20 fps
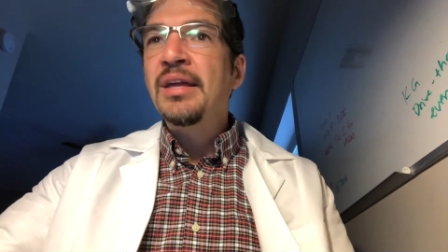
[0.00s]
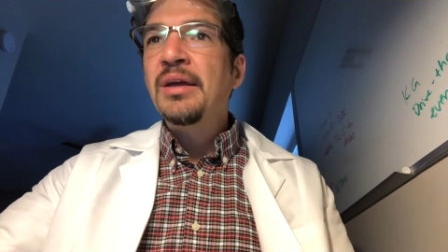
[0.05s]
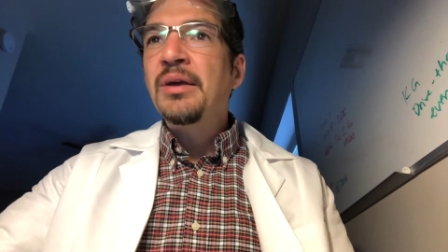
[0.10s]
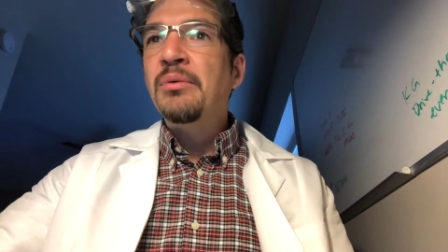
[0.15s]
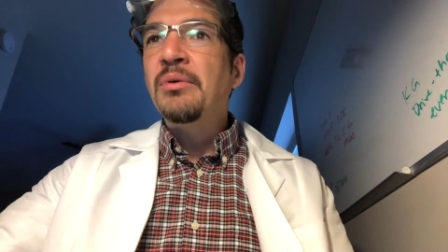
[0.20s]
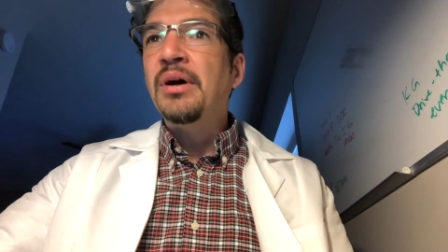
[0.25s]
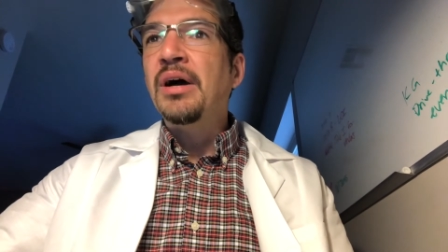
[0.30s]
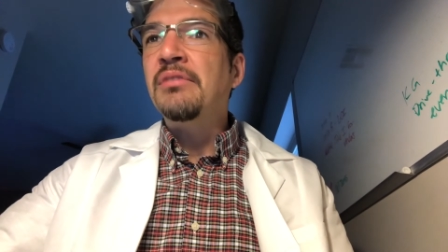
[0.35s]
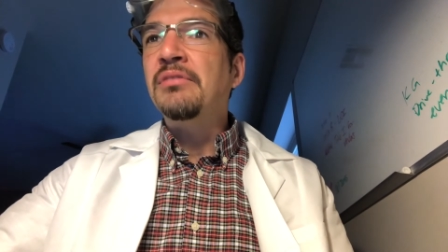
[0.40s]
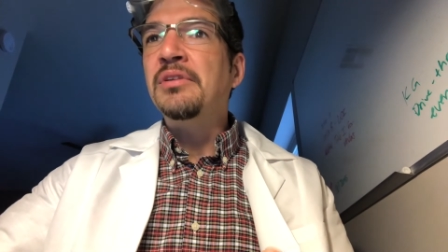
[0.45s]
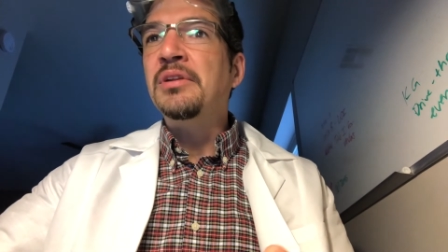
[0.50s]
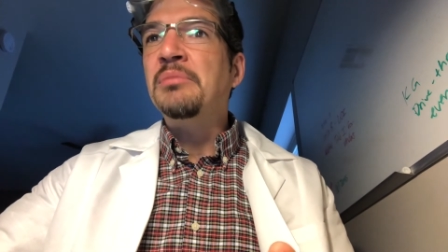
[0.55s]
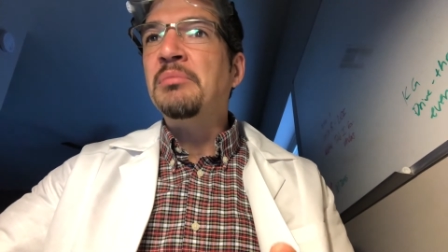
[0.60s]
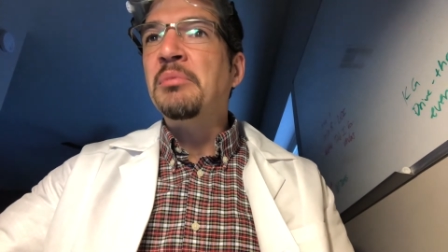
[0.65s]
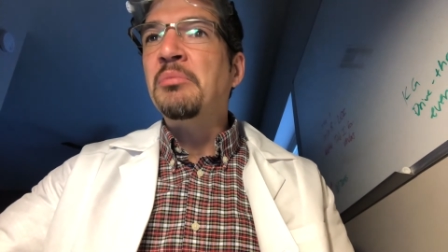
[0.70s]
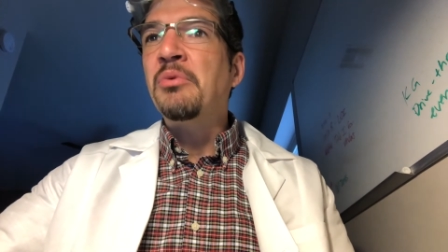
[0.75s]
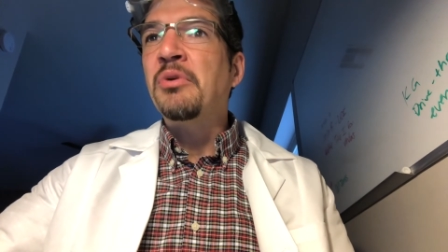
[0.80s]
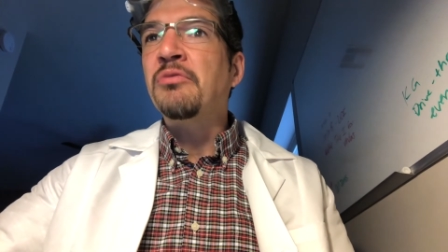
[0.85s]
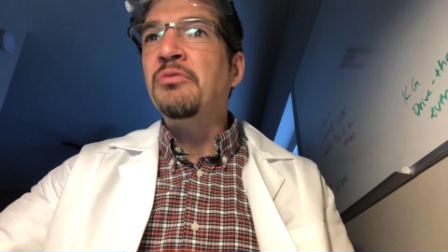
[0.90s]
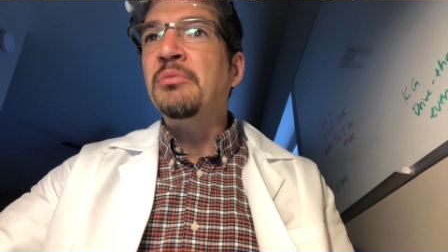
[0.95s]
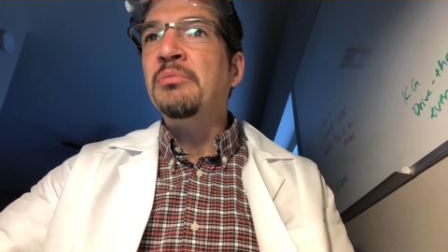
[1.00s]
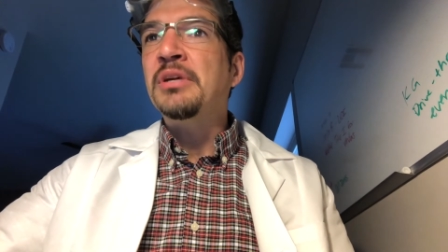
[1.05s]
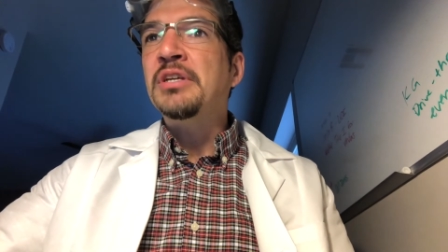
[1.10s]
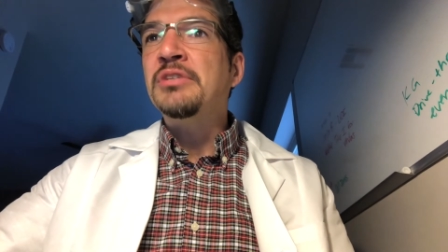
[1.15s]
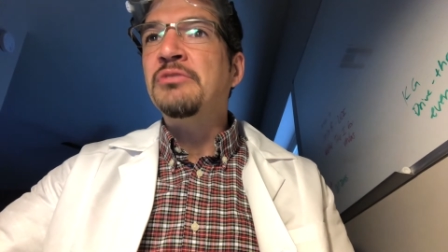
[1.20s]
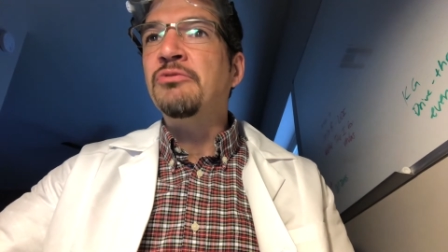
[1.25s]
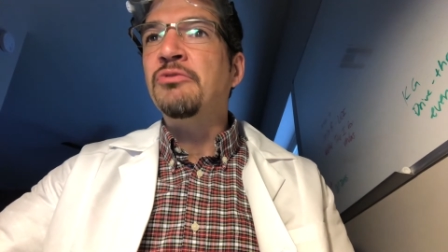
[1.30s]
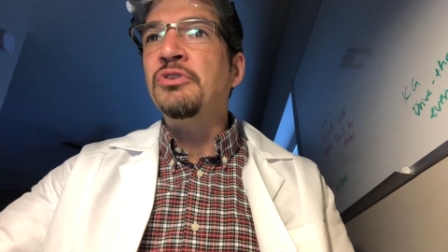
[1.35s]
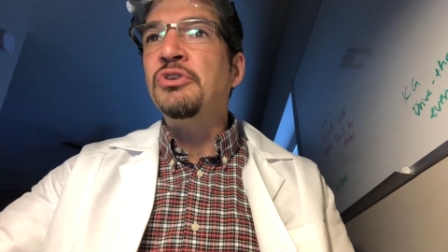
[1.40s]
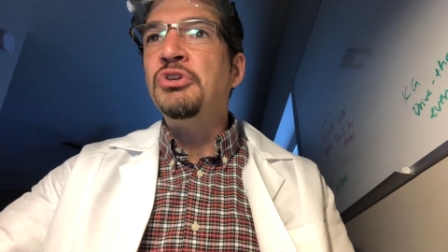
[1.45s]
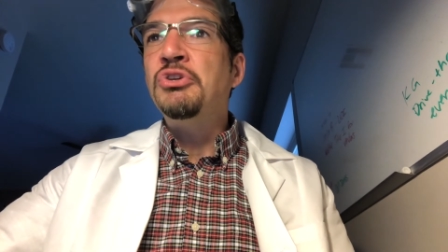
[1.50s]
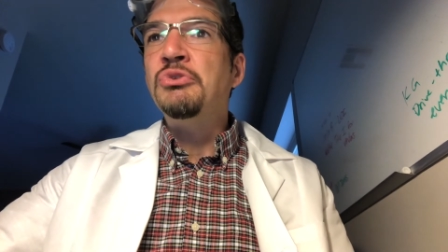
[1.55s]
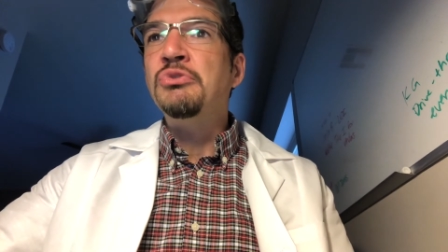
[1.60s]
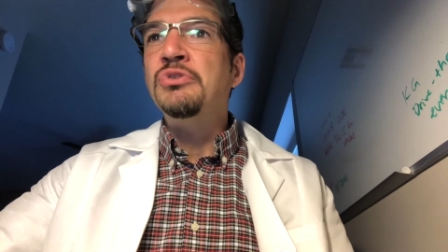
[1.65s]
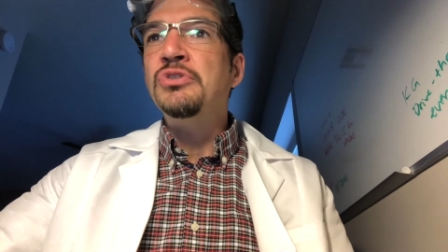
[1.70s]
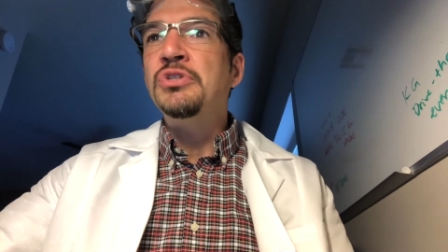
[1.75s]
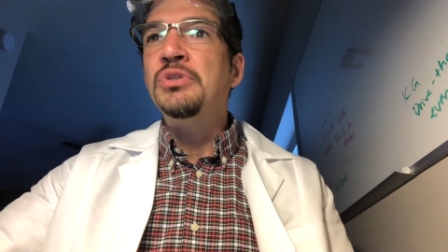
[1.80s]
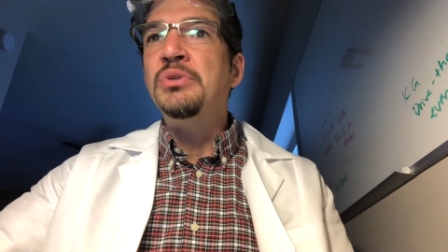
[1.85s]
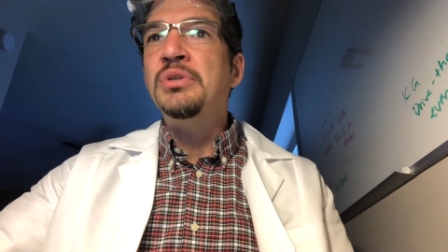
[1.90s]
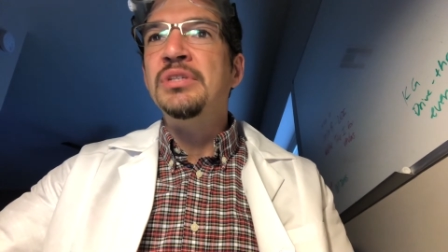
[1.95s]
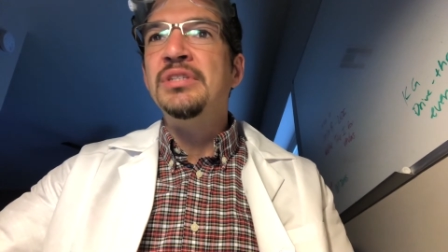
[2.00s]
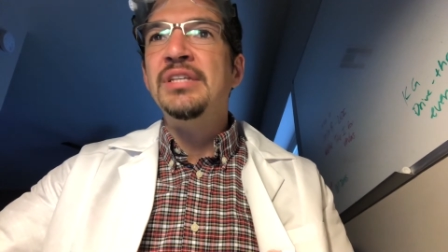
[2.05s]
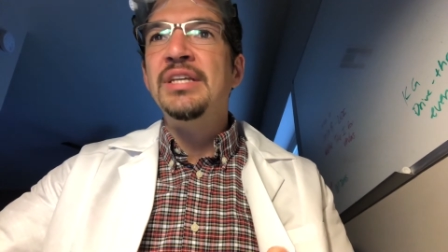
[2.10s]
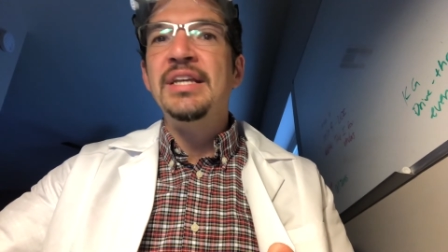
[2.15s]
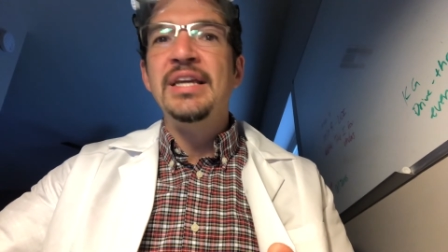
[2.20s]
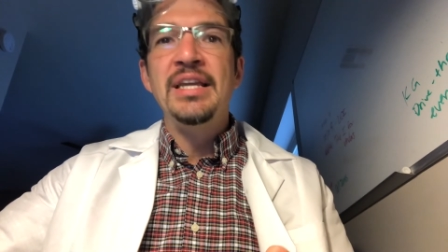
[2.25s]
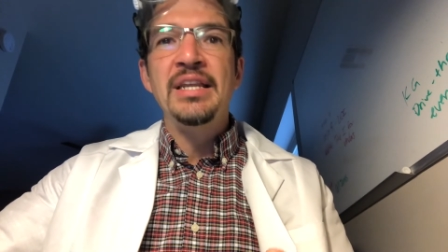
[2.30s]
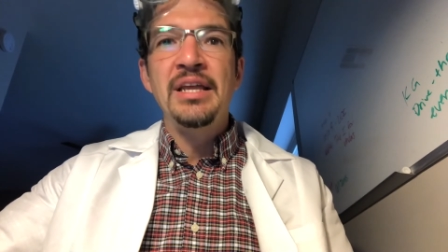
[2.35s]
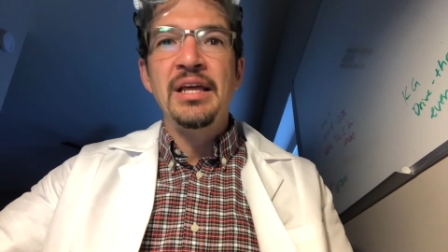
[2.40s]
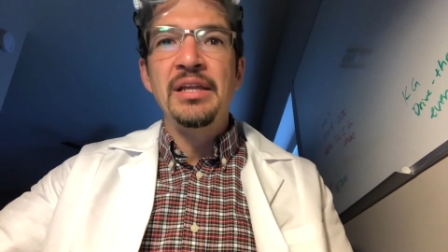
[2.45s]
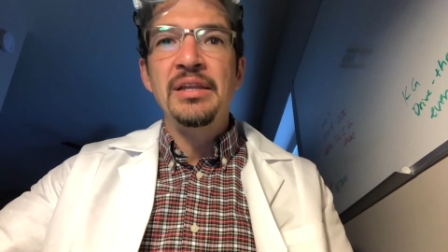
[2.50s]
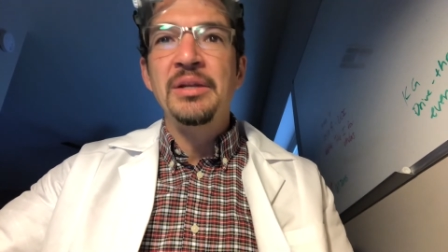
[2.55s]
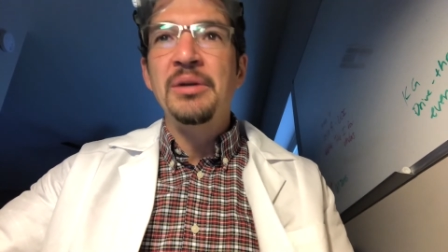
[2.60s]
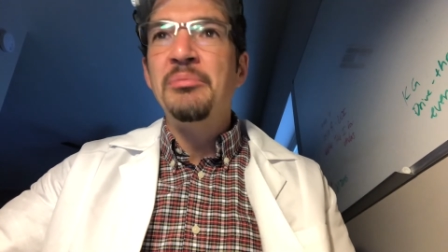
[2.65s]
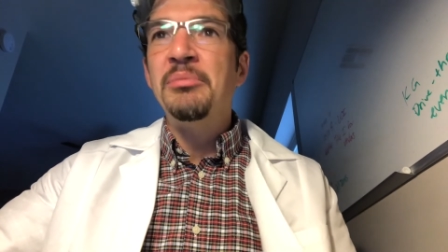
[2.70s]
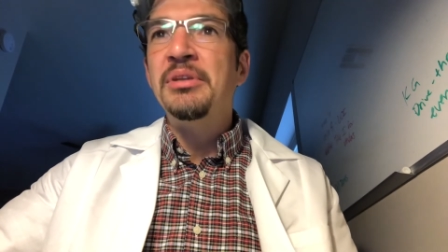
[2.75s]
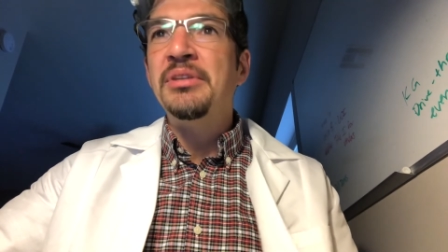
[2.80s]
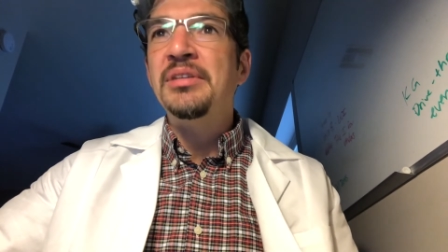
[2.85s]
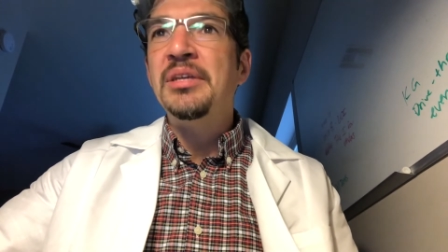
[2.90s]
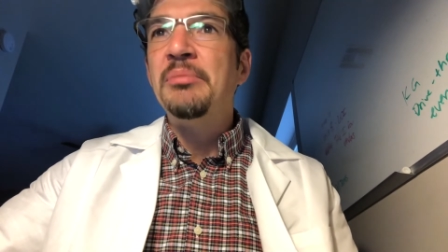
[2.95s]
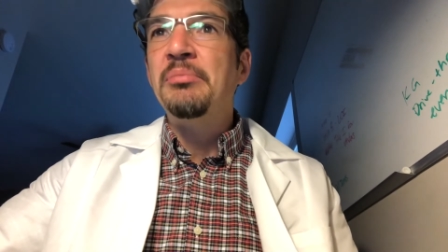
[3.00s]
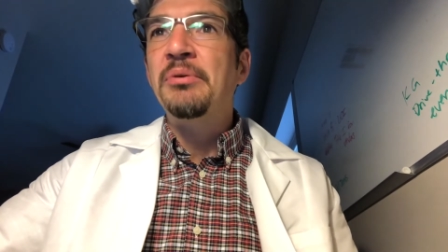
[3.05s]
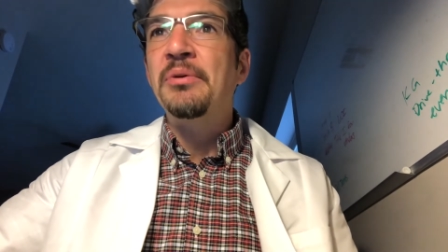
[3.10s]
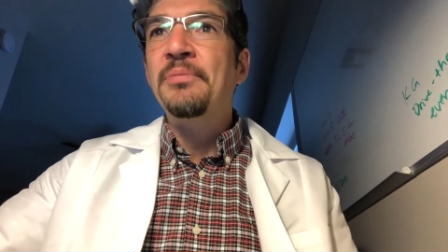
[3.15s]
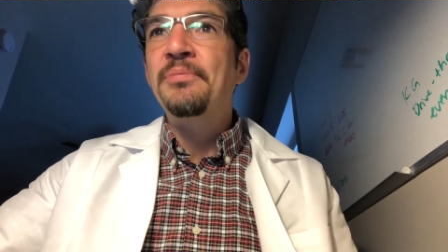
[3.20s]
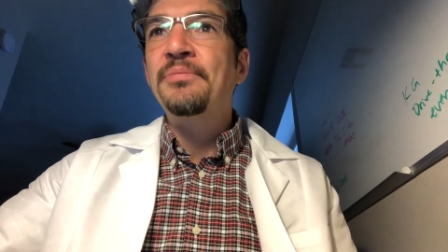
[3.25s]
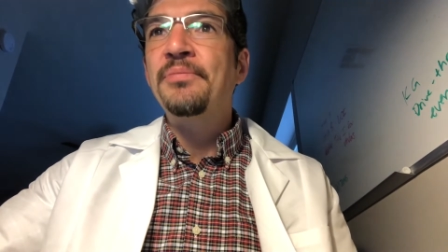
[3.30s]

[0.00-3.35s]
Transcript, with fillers: We'll have a little bit more information for you so you can dig in a little bit deeper.